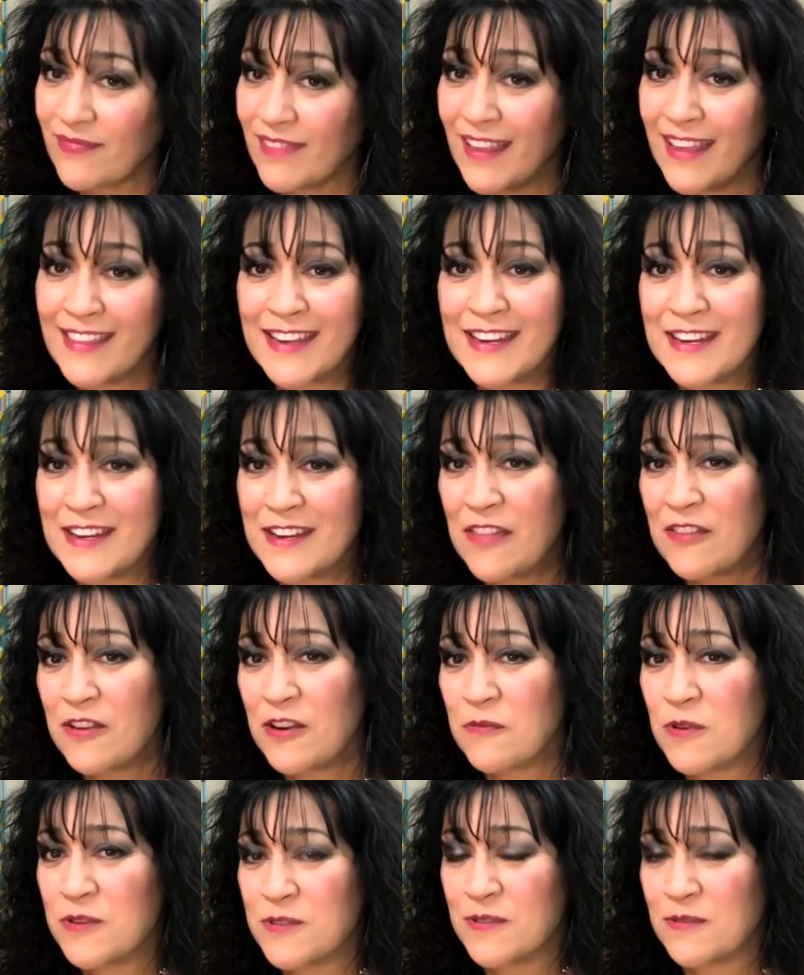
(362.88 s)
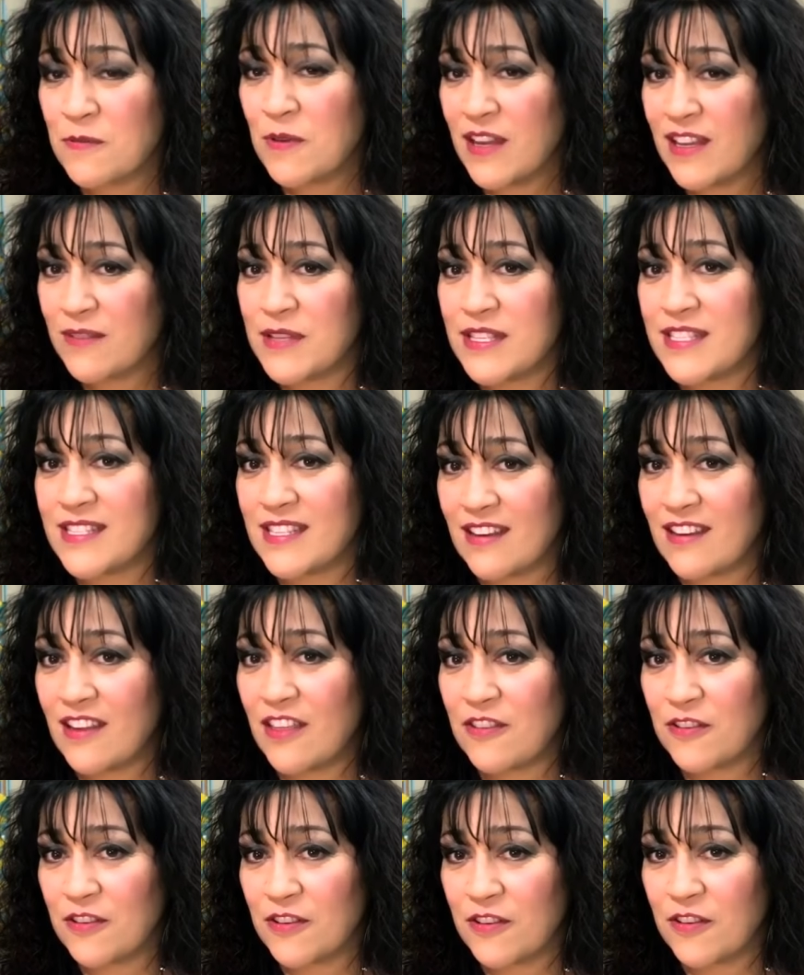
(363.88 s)
And then another one was
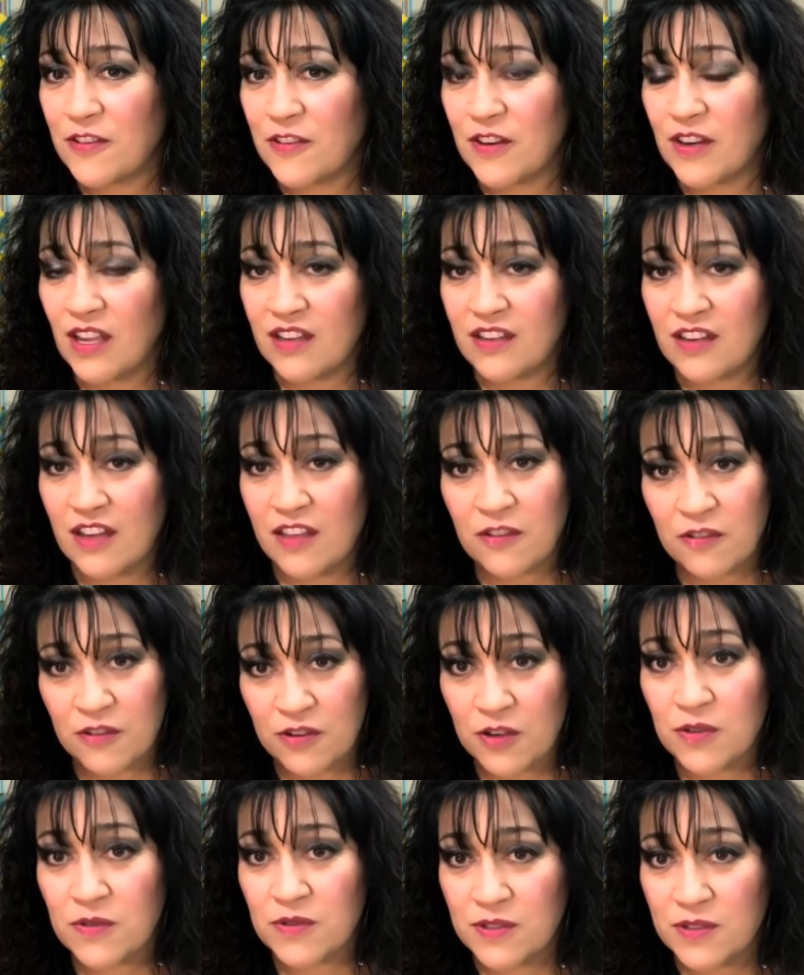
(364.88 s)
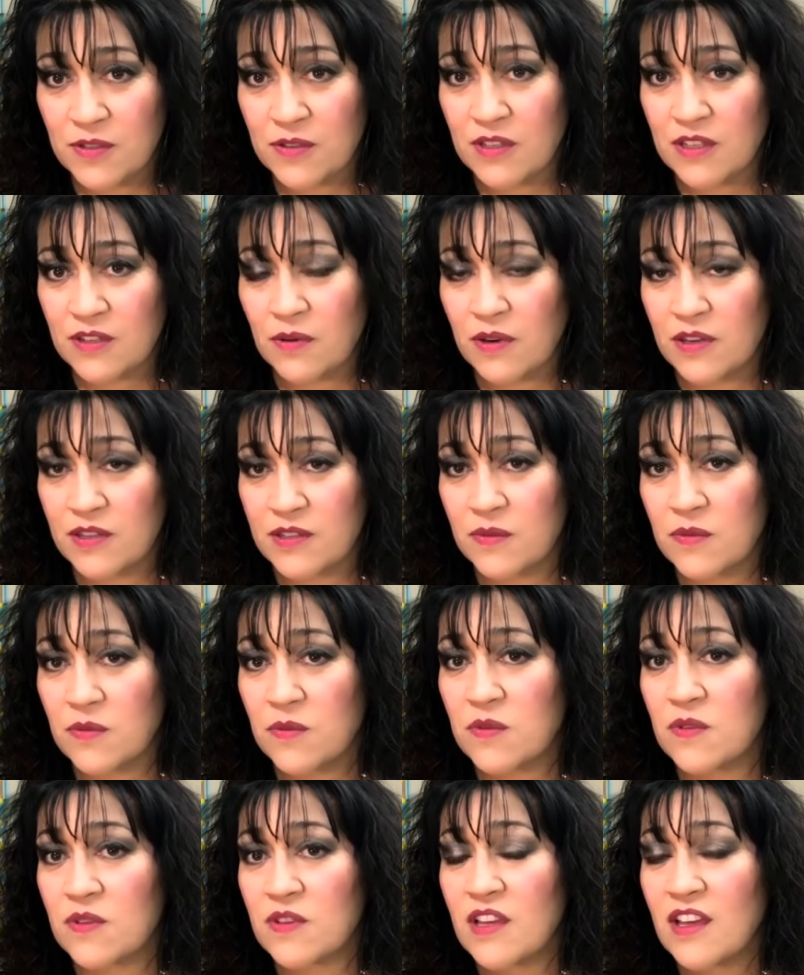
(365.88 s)
another new student to our
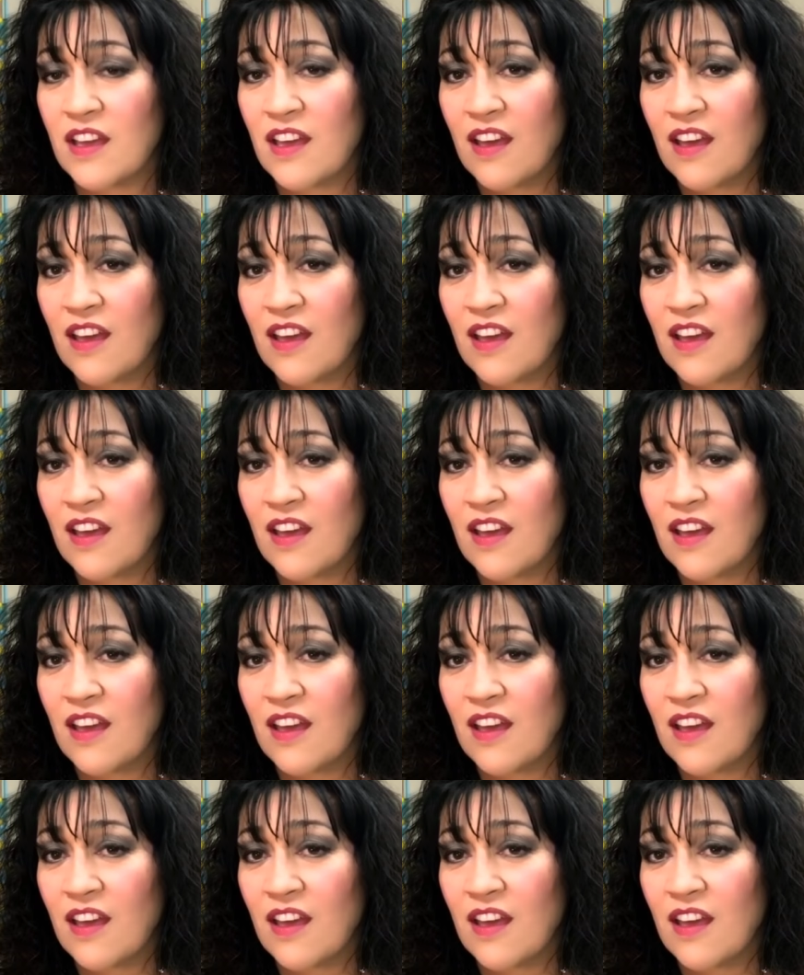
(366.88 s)
school,